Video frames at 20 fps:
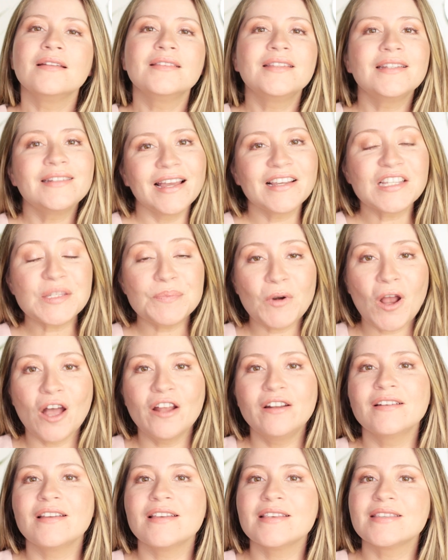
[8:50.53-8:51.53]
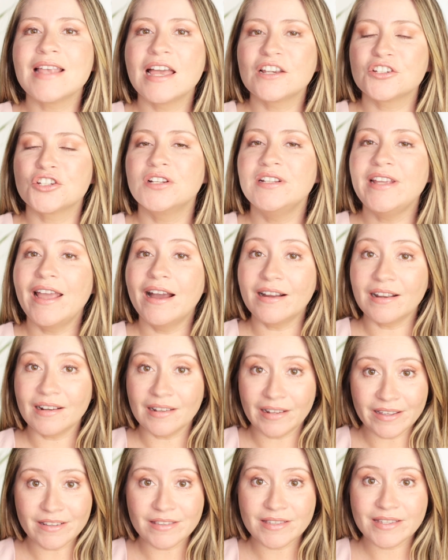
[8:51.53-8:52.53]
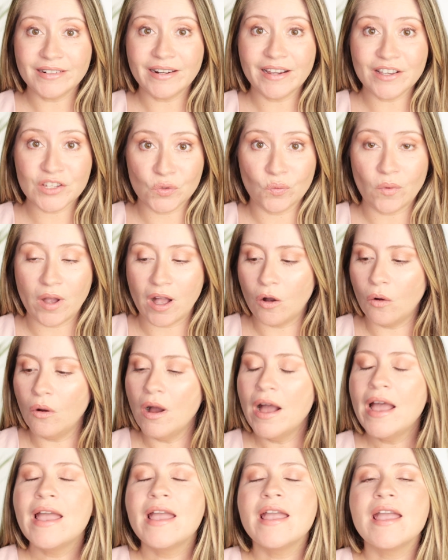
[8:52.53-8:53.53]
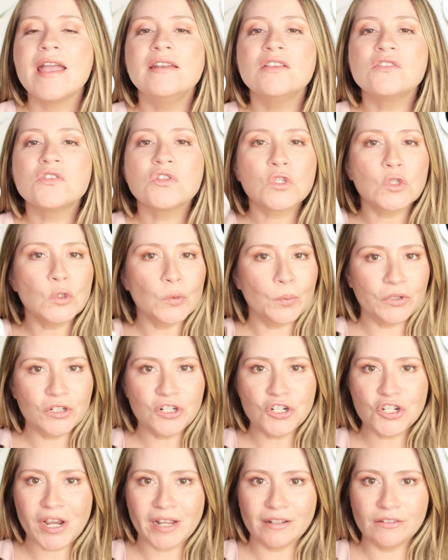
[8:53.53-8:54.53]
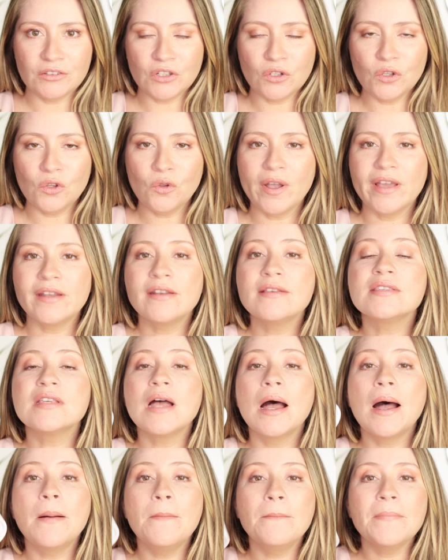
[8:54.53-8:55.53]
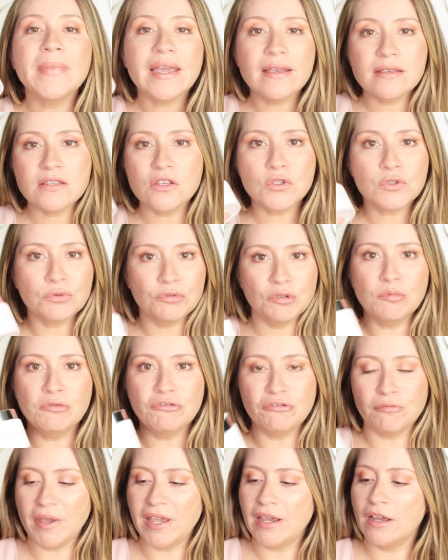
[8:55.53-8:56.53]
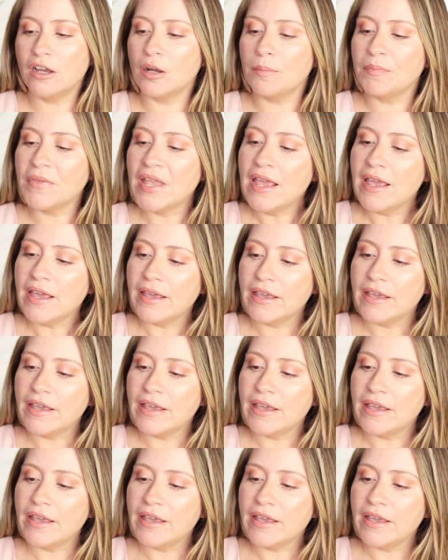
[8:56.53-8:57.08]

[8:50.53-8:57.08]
The next product is actually a cleanser as well, and it's super gentle and is amazing to remove makeup.